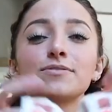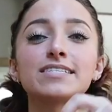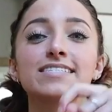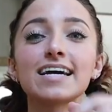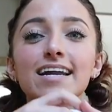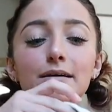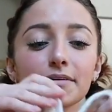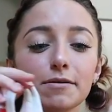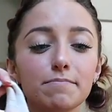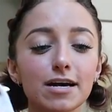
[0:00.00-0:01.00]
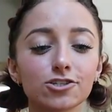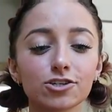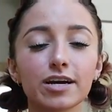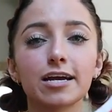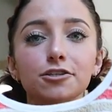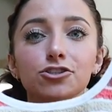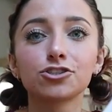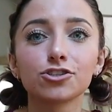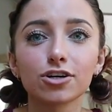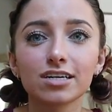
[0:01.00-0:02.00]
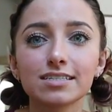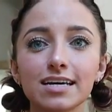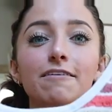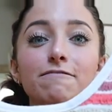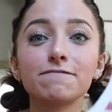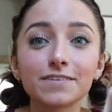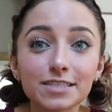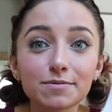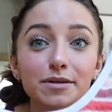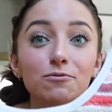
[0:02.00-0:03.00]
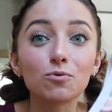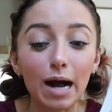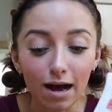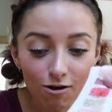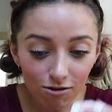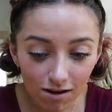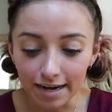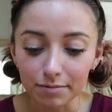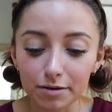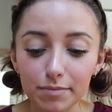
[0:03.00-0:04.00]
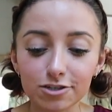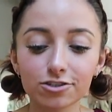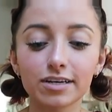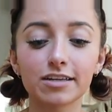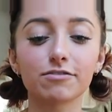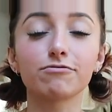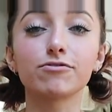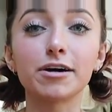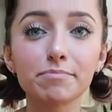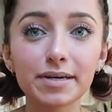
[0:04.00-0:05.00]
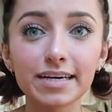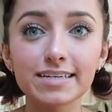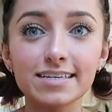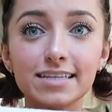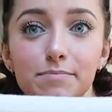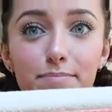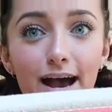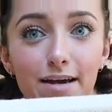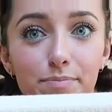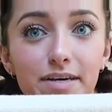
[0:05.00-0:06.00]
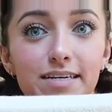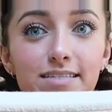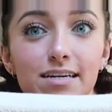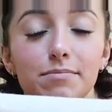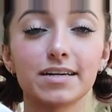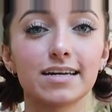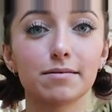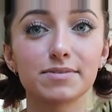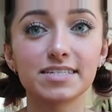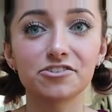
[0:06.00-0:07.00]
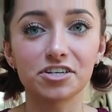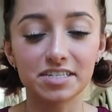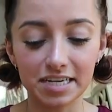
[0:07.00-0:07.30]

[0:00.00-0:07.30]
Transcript: So instead I'm gonna measure a shirt that fits me well and I'm gonna measure like the front piece and the back piece that I'm gonna end up stitching